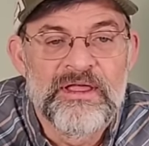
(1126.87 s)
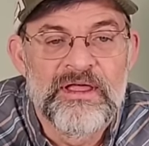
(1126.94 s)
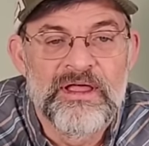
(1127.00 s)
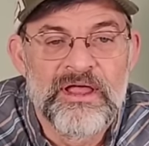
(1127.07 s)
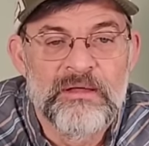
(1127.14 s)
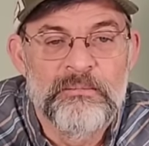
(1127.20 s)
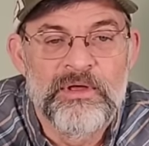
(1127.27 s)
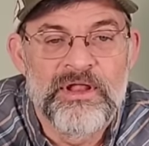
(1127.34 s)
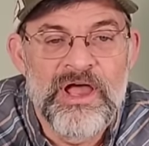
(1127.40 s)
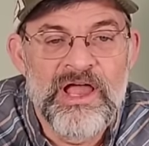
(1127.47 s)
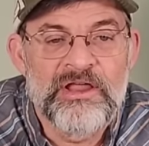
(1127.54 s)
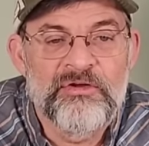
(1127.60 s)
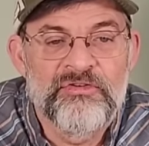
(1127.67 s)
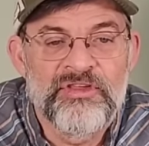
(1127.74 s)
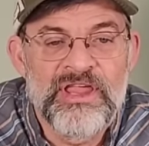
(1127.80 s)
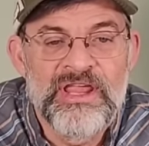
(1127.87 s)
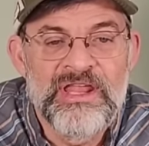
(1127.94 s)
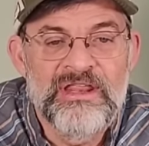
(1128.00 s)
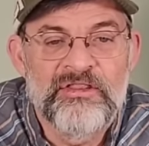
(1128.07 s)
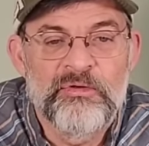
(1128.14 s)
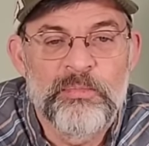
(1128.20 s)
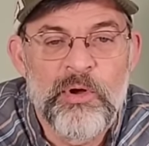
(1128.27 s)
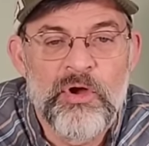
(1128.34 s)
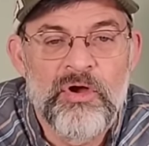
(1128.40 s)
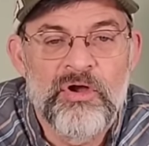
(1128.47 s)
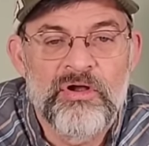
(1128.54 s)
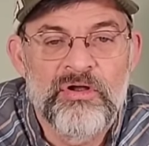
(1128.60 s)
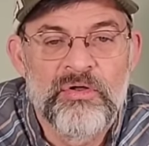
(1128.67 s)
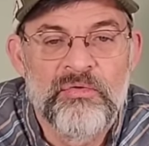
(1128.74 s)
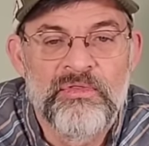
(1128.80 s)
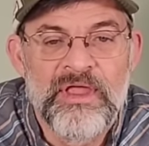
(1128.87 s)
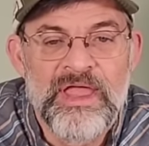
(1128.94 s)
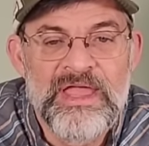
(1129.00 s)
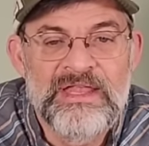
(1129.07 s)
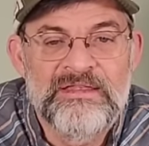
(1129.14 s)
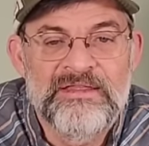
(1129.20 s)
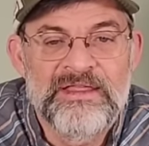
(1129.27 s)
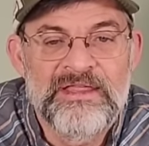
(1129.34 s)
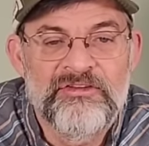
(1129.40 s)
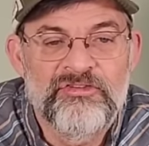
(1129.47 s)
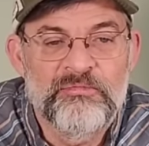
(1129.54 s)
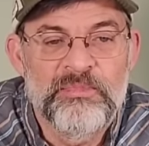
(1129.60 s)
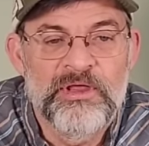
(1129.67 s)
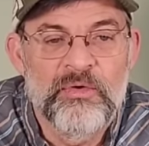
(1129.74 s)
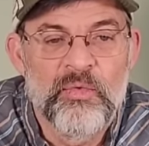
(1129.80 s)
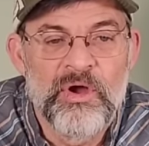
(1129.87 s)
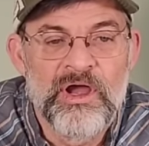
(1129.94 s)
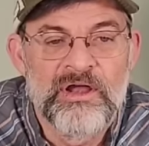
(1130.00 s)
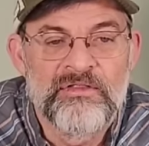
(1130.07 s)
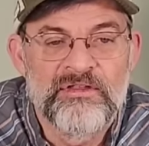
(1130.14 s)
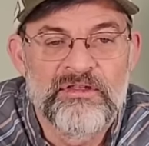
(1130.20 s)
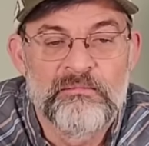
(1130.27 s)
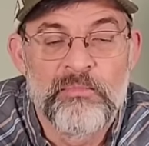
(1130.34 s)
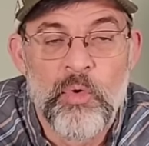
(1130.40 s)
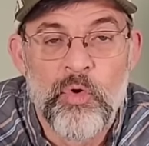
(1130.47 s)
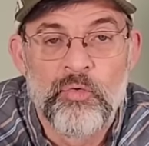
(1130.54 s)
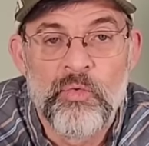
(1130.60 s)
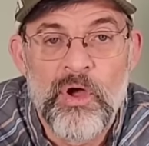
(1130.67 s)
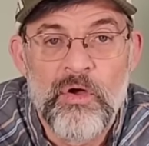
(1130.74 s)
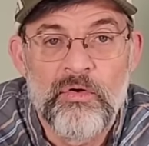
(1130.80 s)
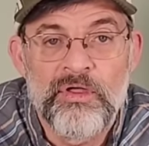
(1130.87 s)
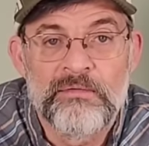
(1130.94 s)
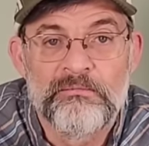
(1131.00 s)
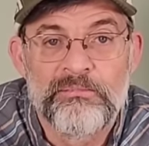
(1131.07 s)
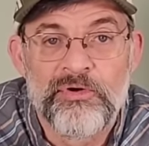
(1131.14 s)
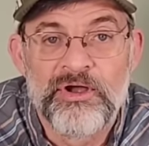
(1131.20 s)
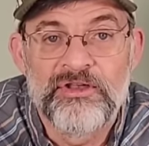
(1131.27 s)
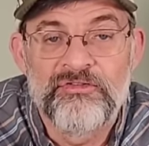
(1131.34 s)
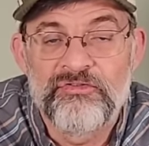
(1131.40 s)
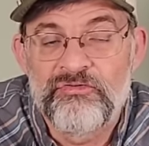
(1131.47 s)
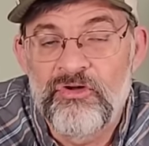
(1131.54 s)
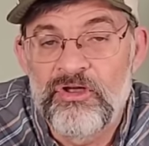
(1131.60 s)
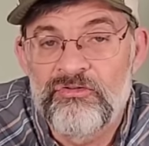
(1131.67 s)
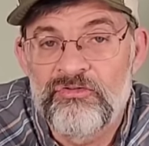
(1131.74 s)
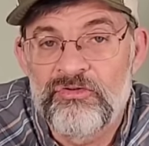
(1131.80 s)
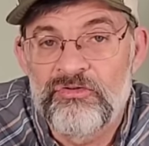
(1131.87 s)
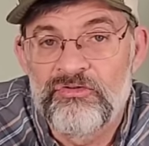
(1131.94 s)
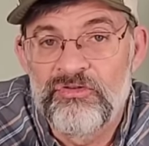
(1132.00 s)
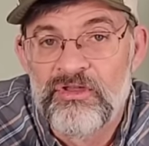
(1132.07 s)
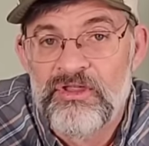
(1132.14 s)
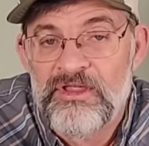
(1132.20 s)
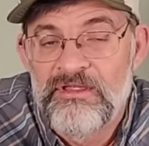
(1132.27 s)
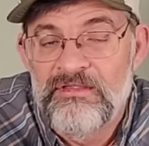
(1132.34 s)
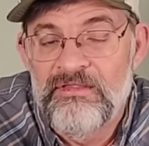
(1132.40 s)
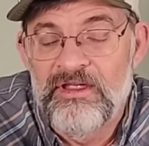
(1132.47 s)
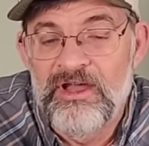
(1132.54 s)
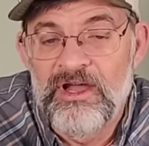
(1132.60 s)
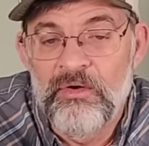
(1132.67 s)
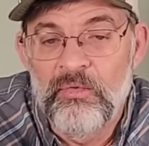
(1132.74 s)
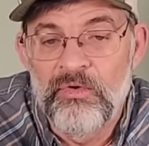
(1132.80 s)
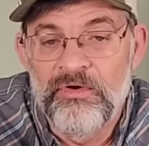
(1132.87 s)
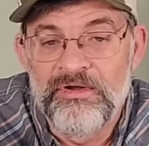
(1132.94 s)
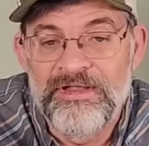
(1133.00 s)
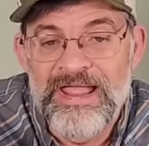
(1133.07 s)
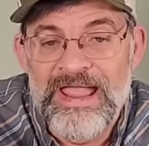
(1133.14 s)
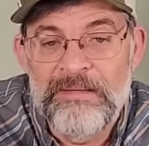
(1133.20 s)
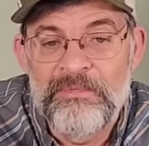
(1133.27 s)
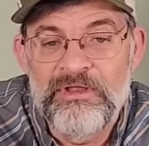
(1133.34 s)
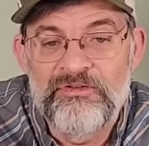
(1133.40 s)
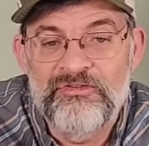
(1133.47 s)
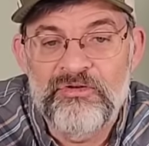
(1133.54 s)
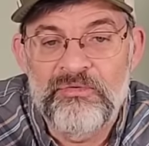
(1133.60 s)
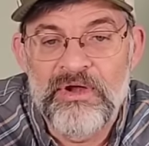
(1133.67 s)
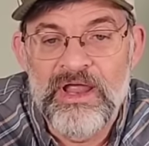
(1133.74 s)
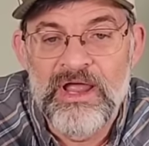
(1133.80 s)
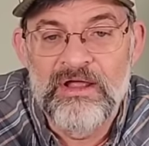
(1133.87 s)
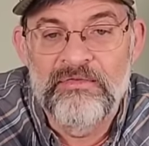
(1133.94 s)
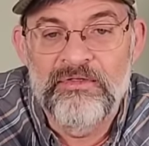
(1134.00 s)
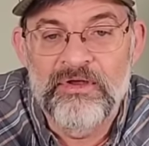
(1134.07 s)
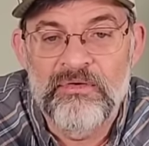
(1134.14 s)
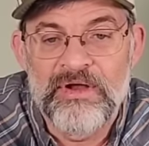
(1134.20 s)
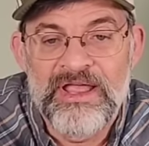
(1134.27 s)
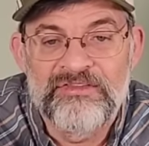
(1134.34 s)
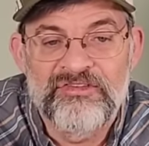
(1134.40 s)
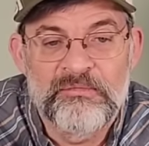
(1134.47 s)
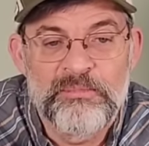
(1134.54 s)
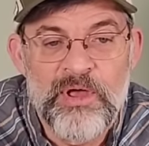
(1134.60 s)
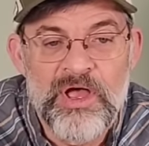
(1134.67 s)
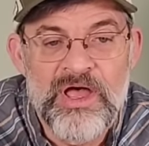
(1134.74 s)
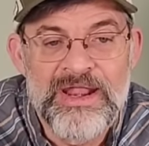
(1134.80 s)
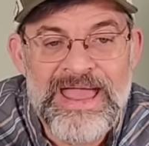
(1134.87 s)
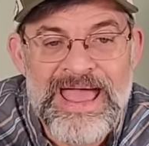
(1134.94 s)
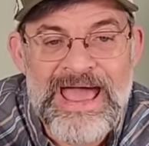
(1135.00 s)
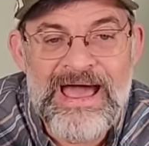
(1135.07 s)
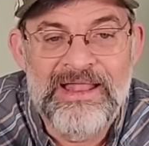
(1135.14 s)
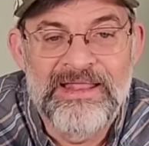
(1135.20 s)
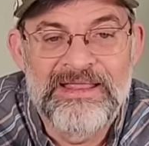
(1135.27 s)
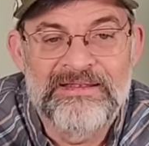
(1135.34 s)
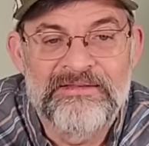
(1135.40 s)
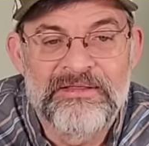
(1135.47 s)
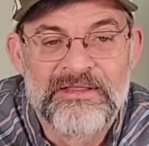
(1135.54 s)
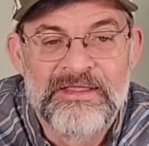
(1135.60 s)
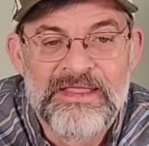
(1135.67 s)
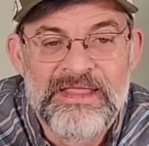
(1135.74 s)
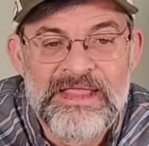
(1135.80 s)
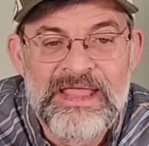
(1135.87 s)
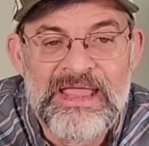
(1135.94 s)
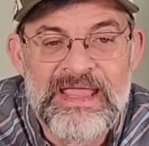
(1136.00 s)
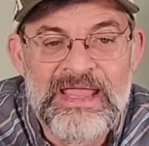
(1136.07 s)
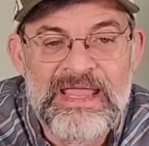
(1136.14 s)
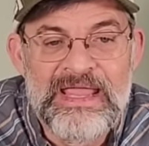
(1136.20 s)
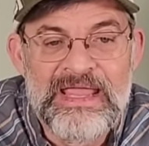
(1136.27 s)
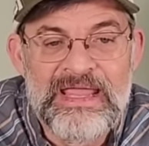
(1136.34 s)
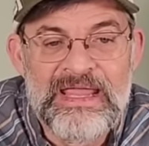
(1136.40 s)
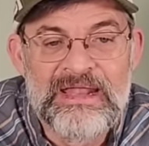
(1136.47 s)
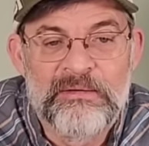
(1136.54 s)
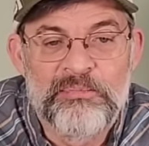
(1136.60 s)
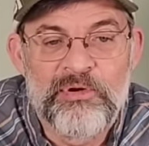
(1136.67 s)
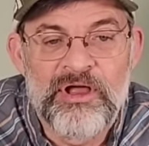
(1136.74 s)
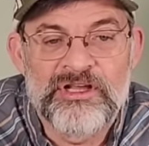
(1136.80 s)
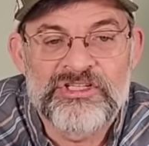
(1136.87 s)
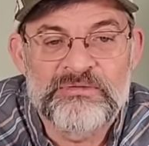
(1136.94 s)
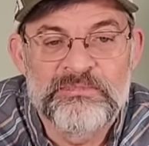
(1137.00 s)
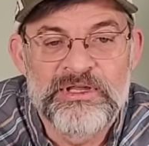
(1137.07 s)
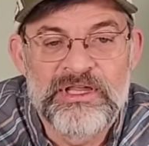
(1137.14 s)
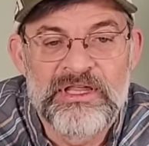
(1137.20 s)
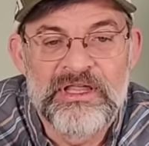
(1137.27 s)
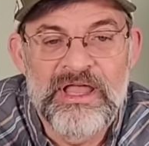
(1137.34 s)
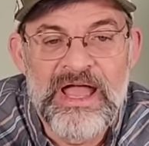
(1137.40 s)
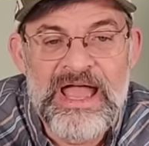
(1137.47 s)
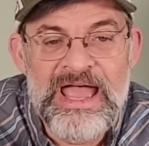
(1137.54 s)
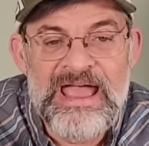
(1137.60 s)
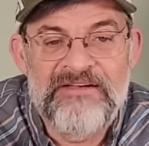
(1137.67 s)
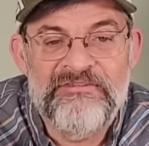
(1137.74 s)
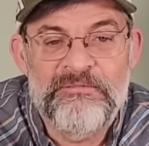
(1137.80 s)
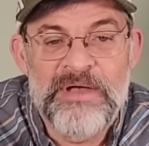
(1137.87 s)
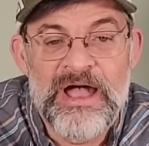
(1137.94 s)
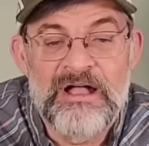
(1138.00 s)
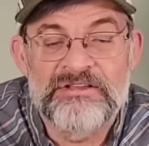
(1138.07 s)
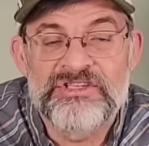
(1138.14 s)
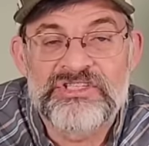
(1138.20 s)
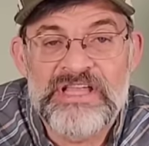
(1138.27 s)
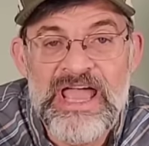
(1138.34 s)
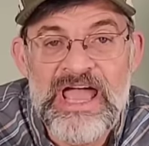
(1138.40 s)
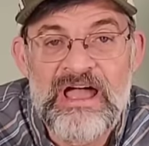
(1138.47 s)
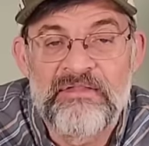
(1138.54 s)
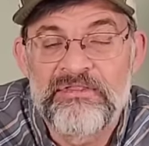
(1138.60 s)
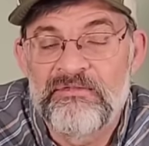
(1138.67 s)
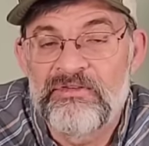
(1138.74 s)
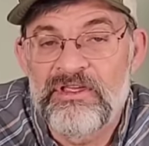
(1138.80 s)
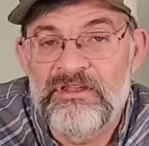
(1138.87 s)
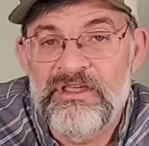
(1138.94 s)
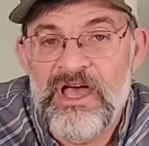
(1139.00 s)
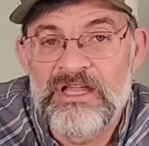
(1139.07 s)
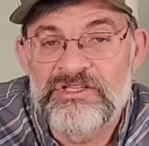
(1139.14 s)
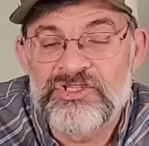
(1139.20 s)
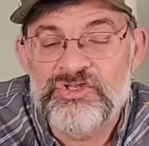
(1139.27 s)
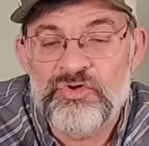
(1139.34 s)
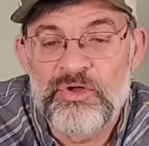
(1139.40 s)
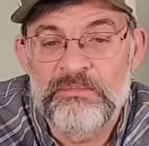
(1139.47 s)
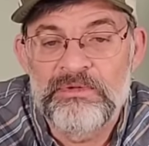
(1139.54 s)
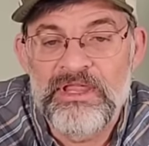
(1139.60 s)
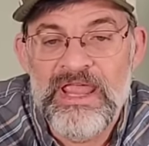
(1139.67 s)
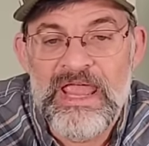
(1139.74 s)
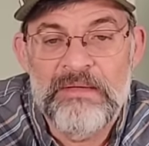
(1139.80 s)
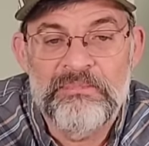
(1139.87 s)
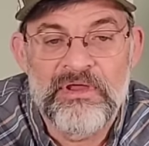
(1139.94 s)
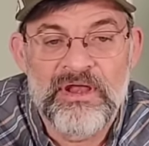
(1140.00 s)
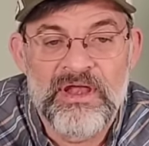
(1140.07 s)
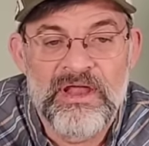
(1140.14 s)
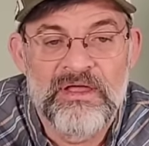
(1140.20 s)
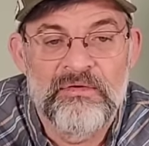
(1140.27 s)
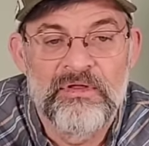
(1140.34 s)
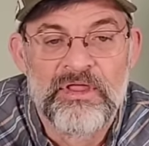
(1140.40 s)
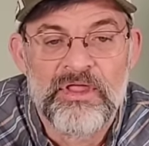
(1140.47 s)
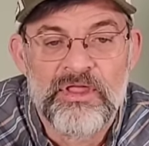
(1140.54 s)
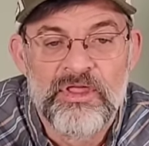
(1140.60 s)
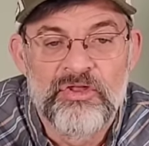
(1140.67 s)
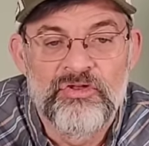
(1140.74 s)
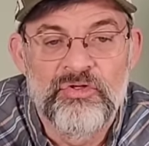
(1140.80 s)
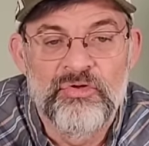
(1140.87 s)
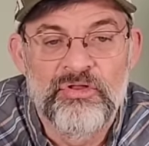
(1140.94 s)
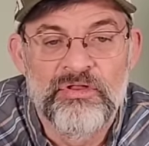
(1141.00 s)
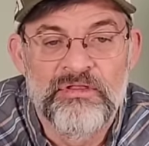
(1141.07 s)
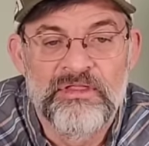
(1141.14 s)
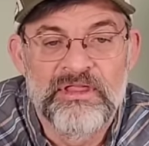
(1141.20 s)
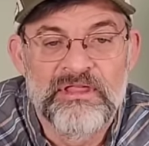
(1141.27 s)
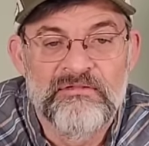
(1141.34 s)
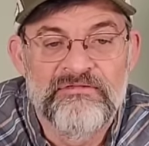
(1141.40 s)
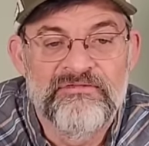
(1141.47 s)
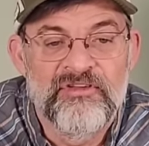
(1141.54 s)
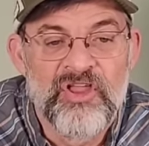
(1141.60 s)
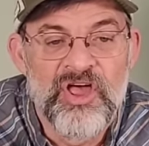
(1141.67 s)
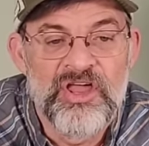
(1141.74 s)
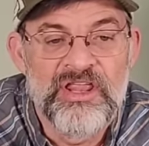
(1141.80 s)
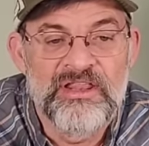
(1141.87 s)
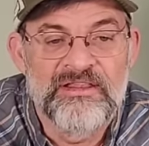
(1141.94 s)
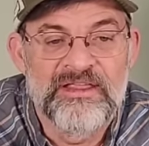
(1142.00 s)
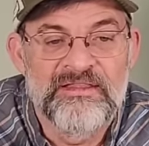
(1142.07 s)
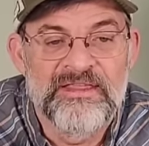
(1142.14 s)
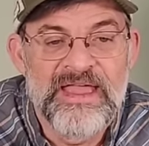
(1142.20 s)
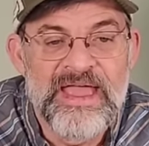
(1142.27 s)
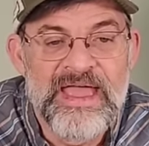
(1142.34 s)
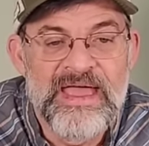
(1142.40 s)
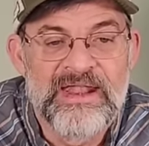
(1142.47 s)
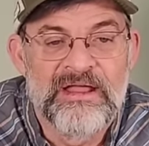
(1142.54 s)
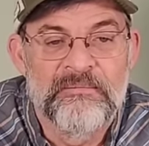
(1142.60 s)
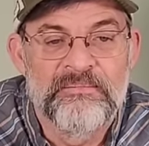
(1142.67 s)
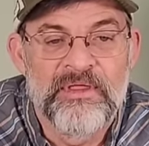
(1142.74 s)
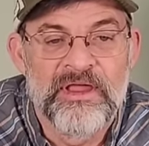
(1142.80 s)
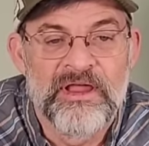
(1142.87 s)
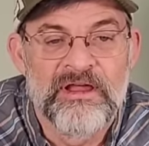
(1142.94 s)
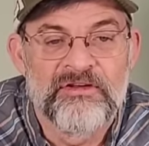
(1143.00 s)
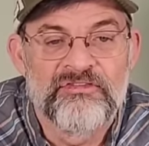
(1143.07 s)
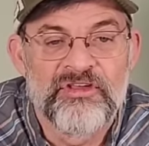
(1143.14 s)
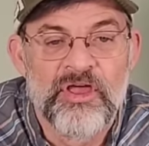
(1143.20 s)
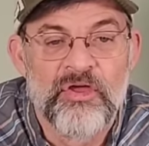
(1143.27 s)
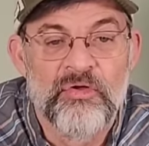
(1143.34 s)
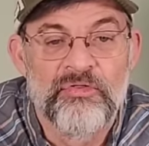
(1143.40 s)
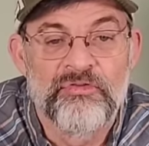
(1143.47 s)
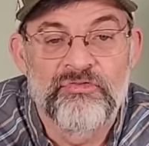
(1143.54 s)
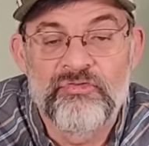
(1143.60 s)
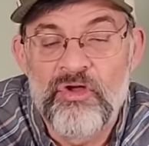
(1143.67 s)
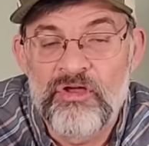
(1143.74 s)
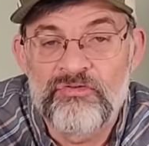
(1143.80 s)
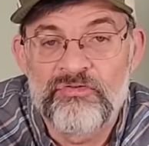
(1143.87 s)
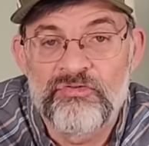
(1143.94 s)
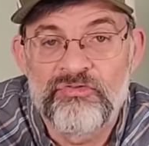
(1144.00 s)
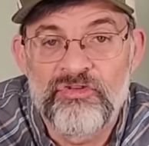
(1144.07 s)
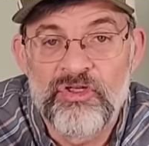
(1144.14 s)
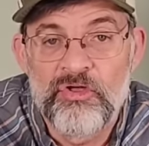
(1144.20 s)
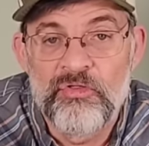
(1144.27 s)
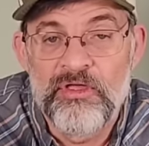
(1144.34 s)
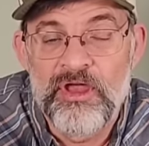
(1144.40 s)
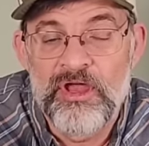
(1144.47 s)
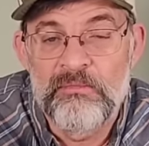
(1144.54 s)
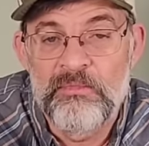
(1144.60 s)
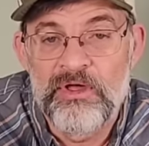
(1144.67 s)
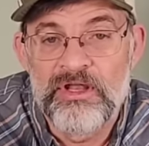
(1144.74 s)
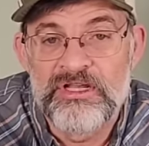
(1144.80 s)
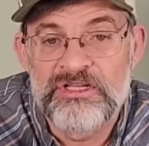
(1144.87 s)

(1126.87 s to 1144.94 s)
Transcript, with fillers: Uh, but hikers entering the park along the AT should be aware that the boardwalk and bridge structures there were damaged around the Grassy Pond outlet and approximately a half mile south of Katahdin Stream Campground due to the flooding that they had up there. So the structure's still there, but